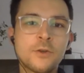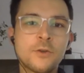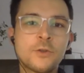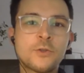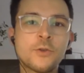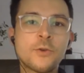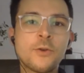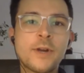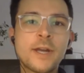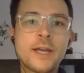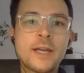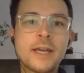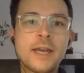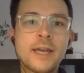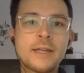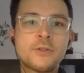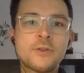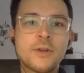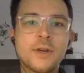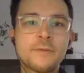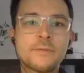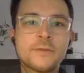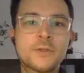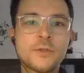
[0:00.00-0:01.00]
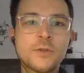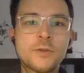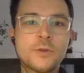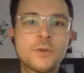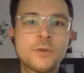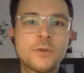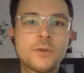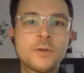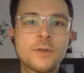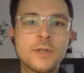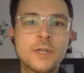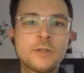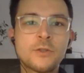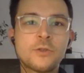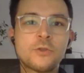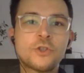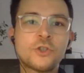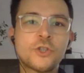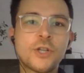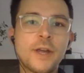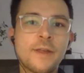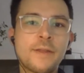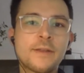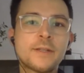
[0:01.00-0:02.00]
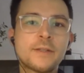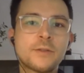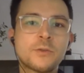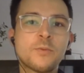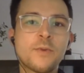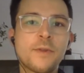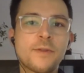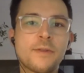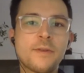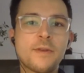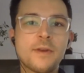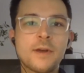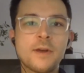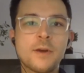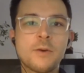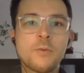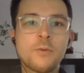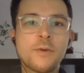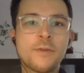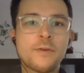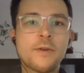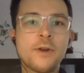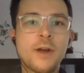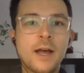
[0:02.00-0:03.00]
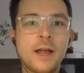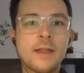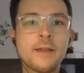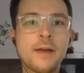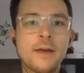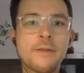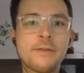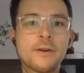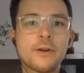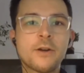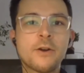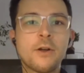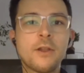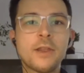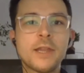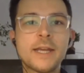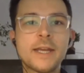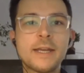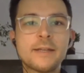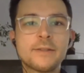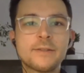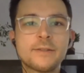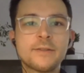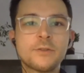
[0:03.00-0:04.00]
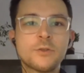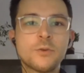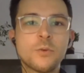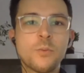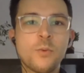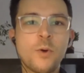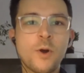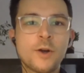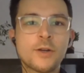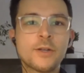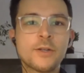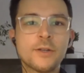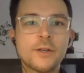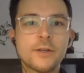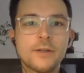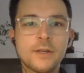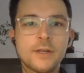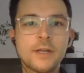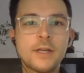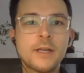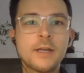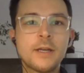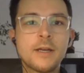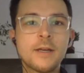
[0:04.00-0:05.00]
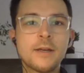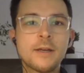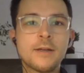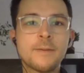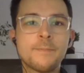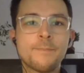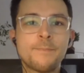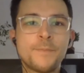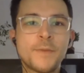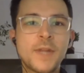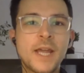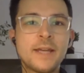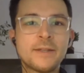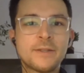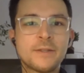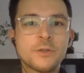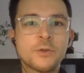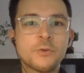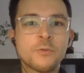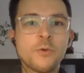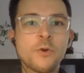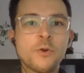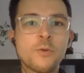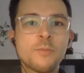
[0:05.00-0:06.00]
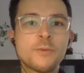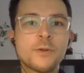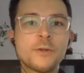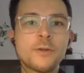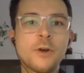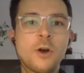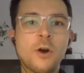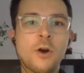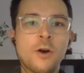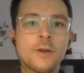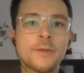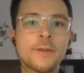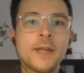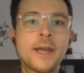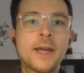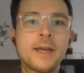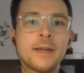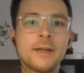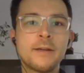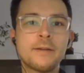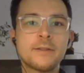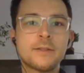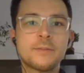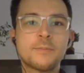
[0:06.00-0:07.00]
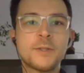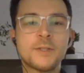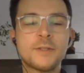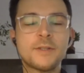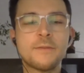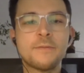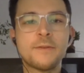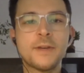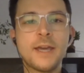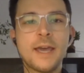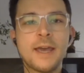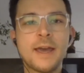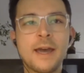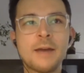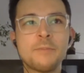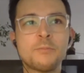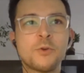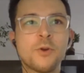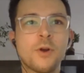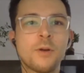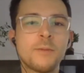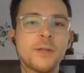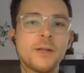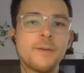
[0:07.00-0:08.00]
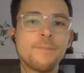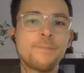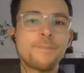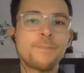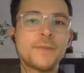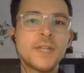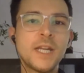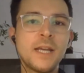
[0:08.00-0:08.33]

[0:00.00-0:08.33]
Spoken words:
doing, and you have to share these with your other colleagues to work as a group on a specific AI problem.